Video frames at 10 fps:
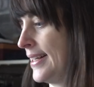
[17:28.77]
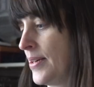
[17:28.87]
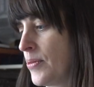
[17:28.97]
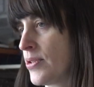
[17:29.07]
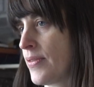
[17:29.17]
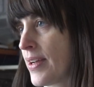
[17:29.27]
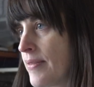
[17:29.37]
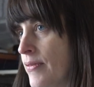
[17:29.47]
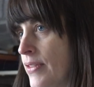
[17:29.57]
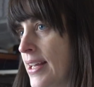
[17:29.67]
wonder if I
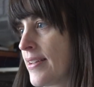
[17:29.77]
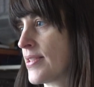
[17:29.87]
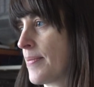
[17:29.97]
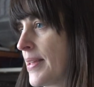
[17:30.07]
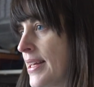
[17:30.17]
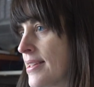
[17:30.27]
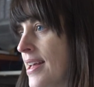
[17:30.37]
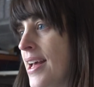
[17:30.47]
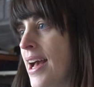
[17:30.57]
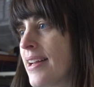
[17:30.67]
can think of something.
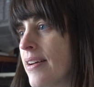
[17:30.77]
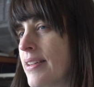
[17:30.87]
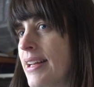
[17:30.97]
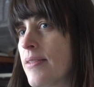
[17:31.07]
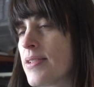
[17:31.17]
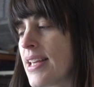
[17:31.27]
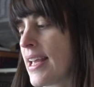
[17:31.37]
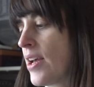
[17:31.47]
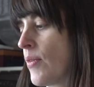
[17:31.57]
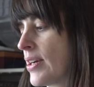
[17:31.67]
And then I was
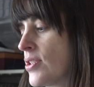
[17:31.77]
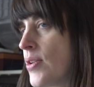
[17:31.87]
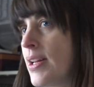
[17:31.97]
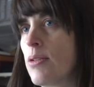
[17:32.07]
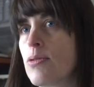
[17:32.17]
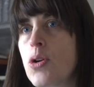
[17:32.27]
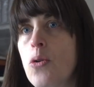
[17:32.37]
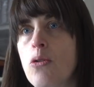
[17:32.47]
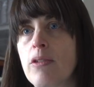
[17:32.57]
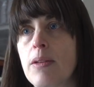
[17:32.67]
thinking, I could do a little
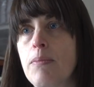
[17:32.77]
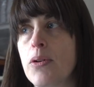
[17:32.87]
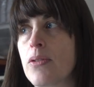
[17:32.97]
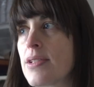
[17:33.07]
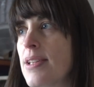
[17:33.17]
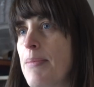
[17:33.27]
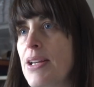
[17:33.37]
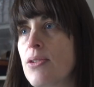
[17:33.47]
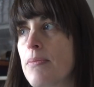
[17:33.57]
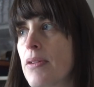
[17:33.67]
tour of the books in the bedroom.